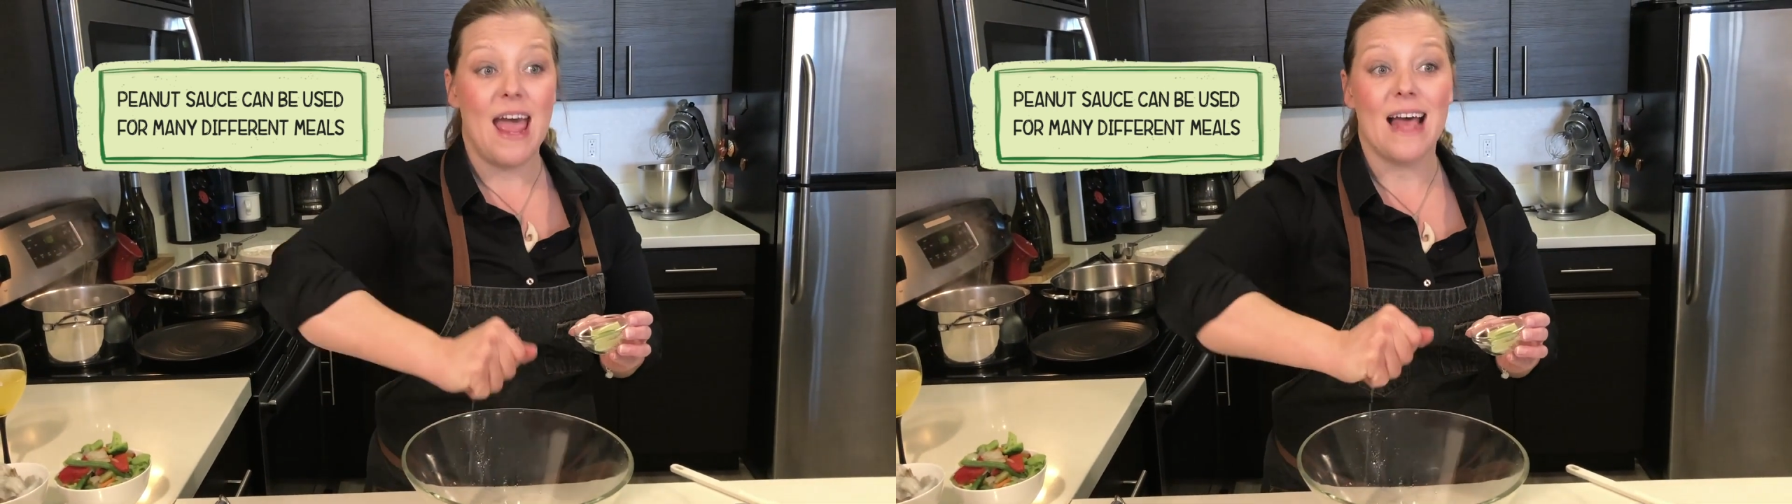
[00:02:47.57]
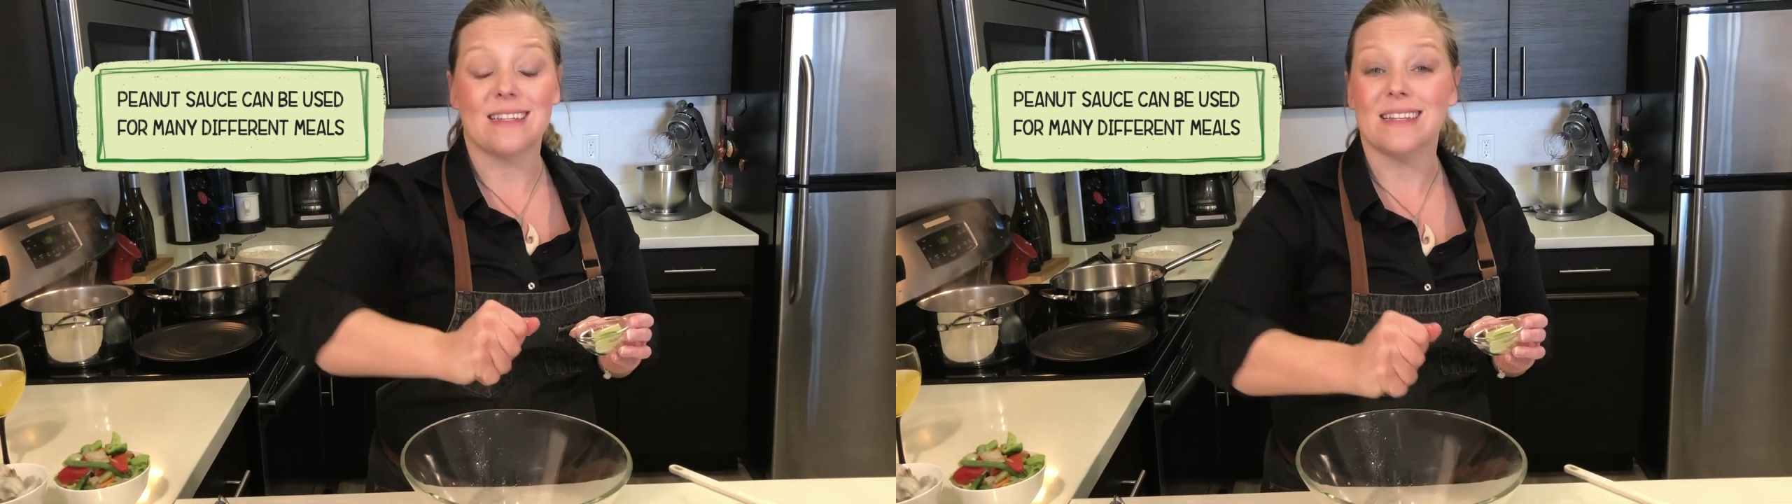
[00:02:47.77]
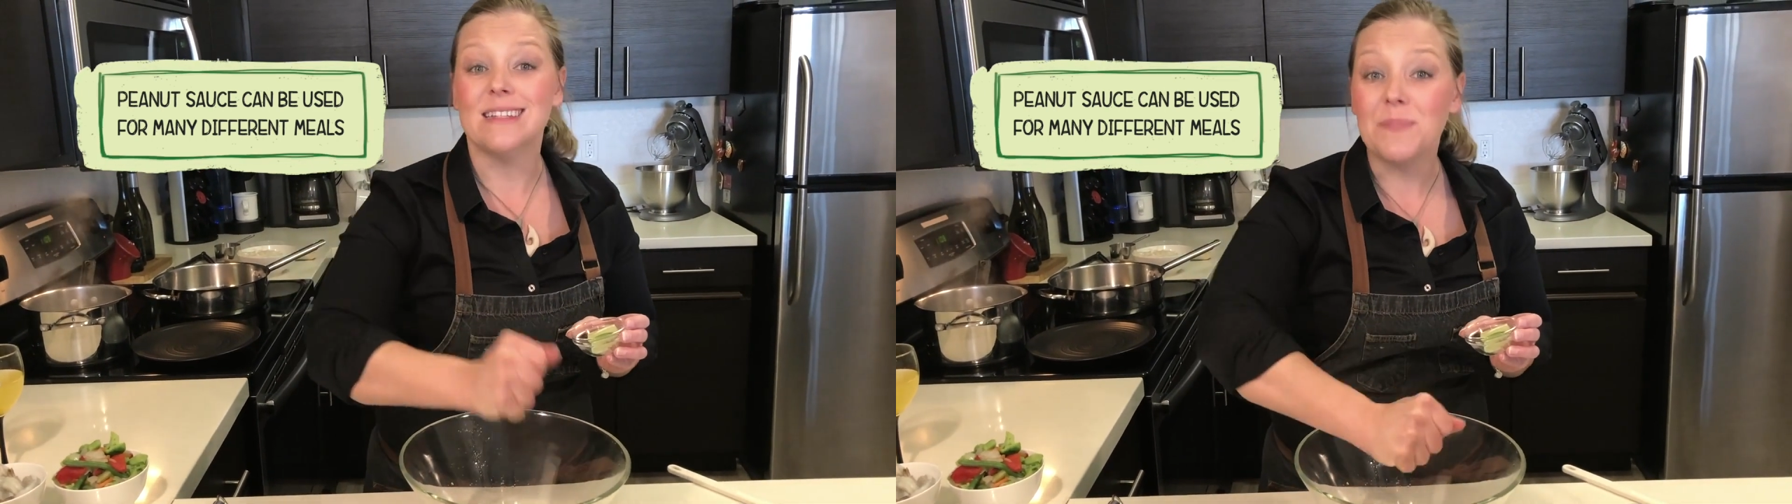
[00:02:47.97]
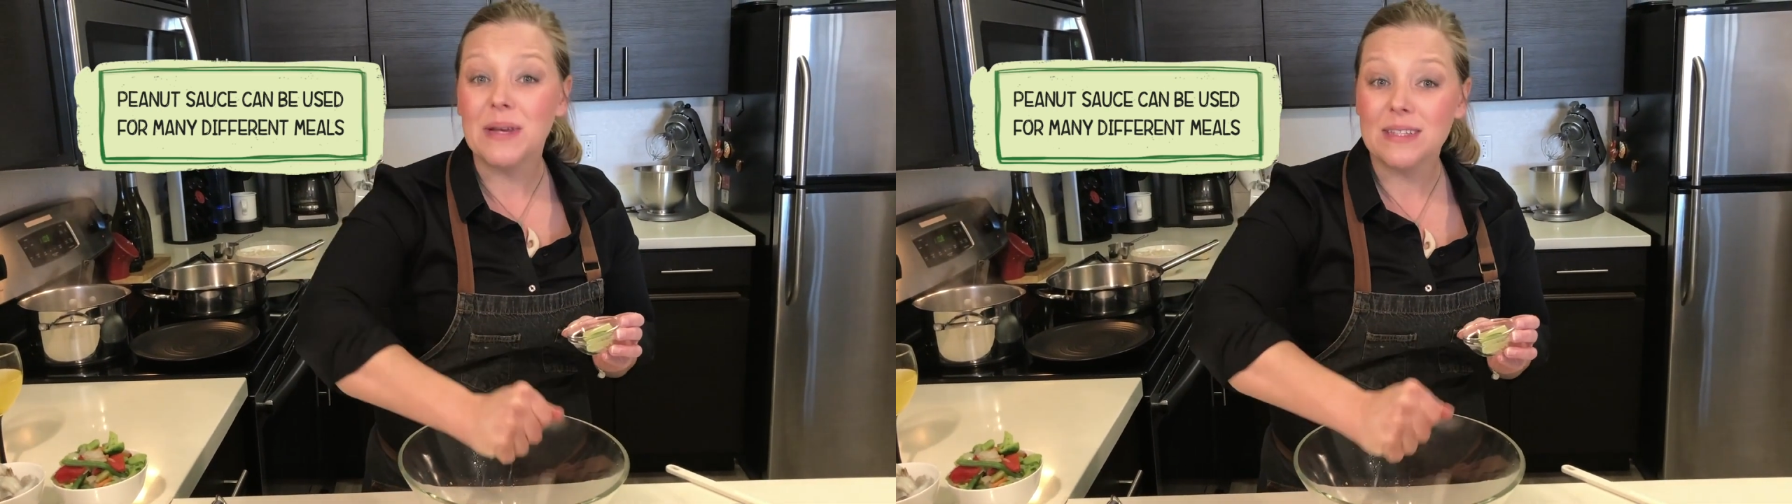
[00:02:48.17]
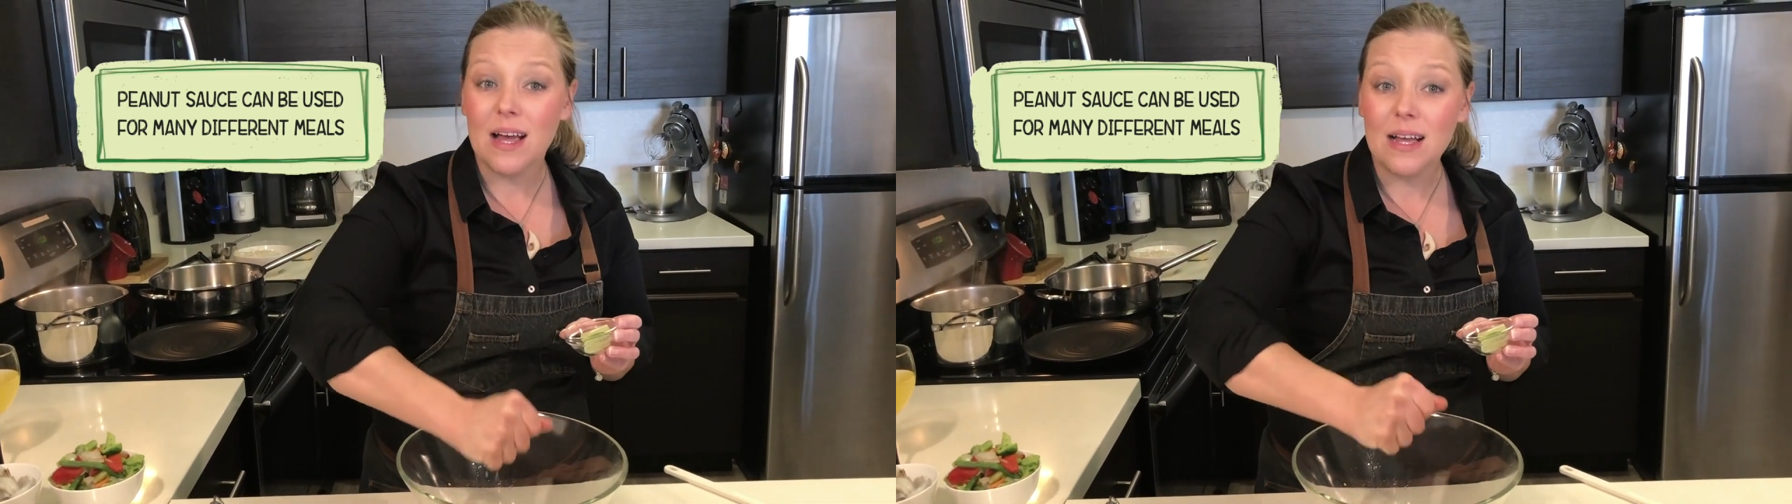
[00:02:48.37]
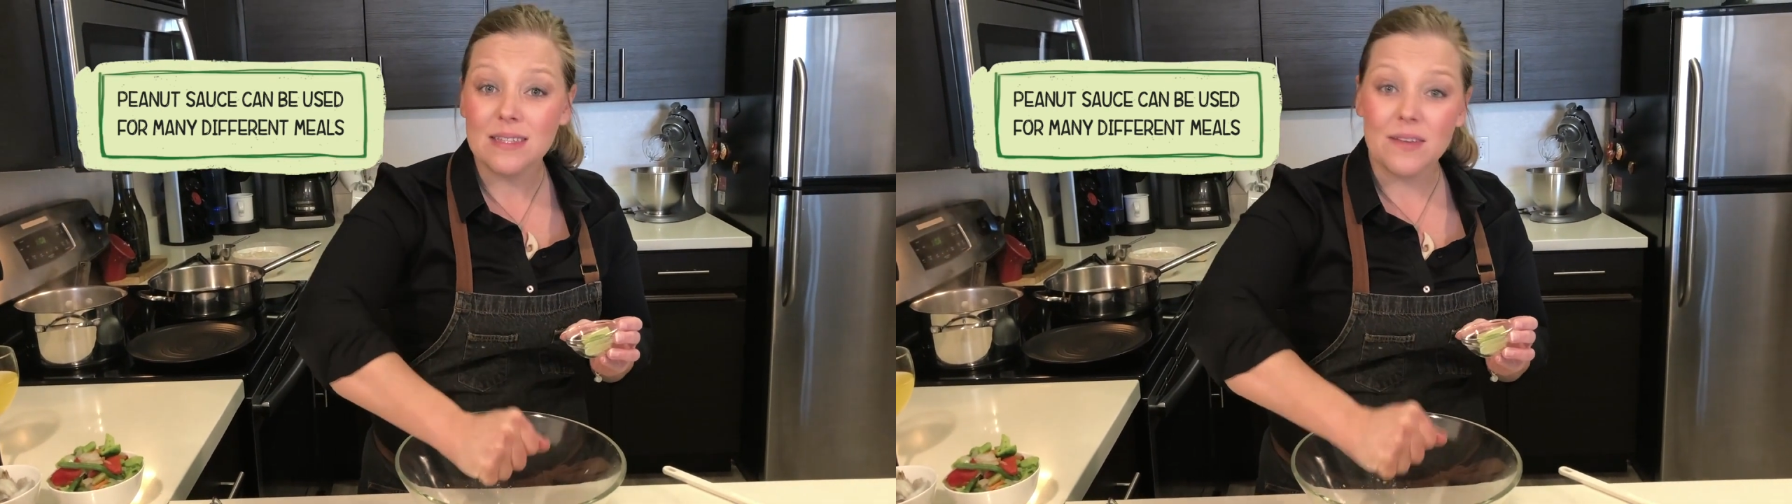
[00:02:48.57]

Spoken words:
as a dipping sauce